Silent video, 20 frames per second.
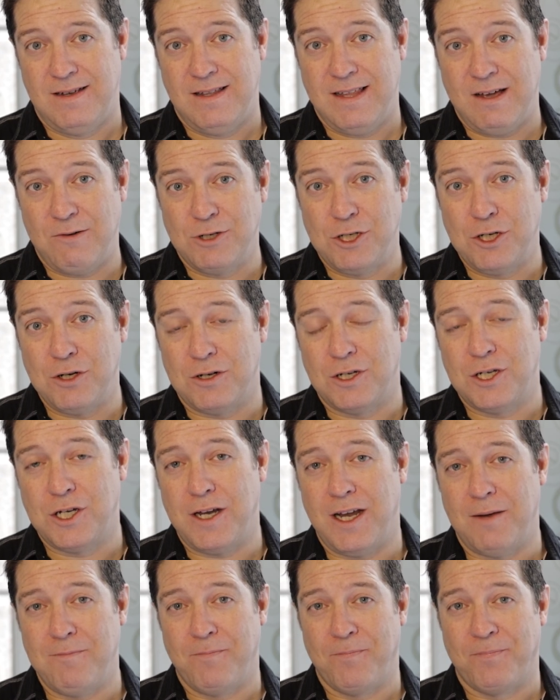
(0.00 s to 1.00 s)
That was your
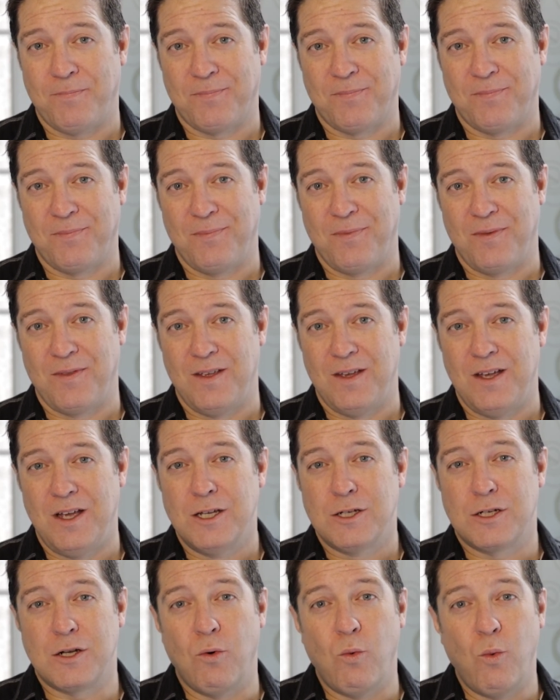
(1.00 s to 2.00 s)
shame.
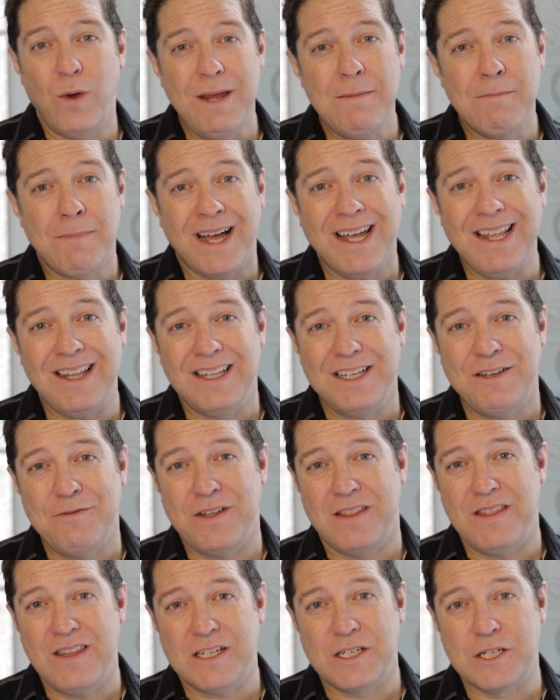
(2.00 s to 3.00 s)
So we might live
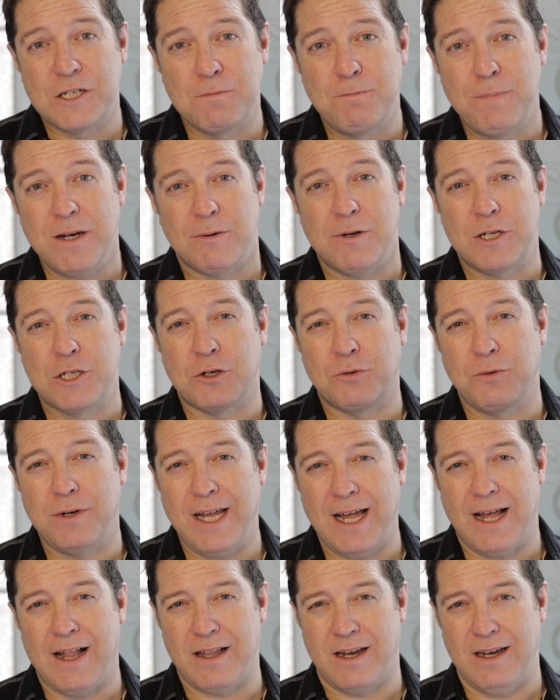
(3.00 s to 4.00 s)
in this spiritual
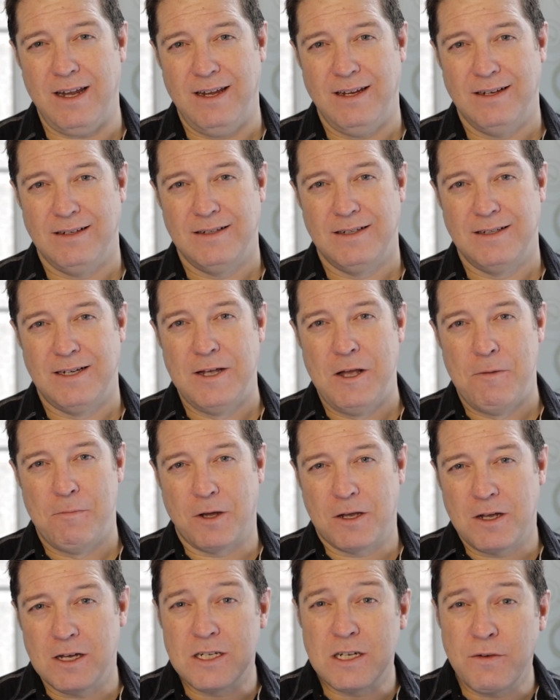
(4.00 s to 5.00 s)
reality
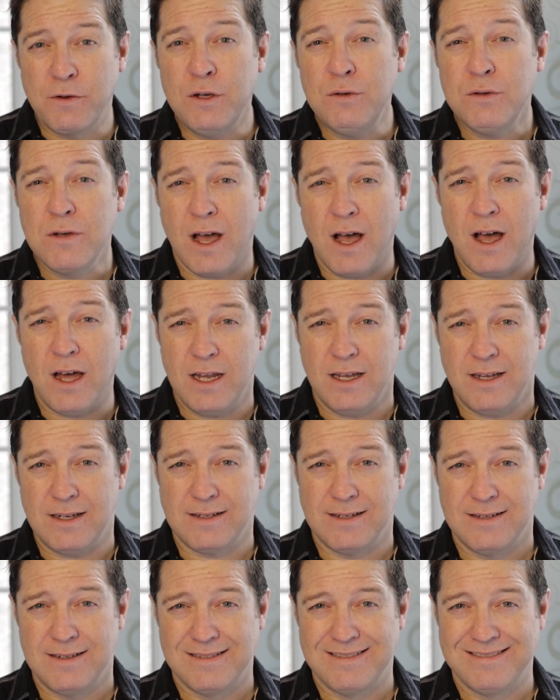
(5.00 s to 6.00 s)
because of who God
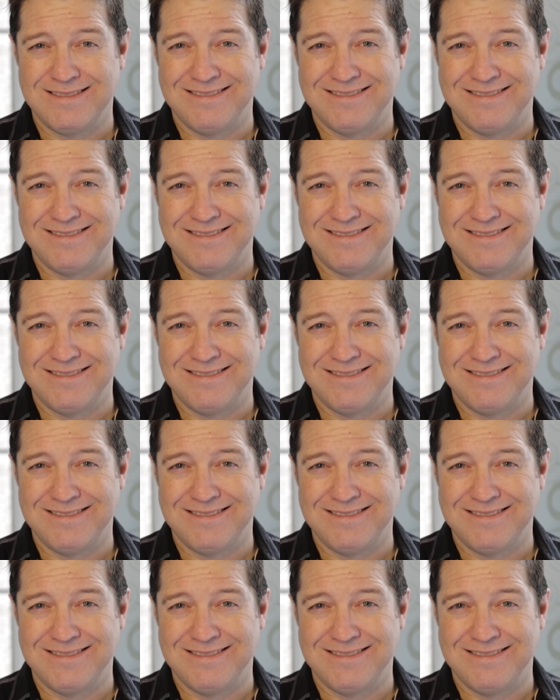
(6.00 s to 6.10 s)
is.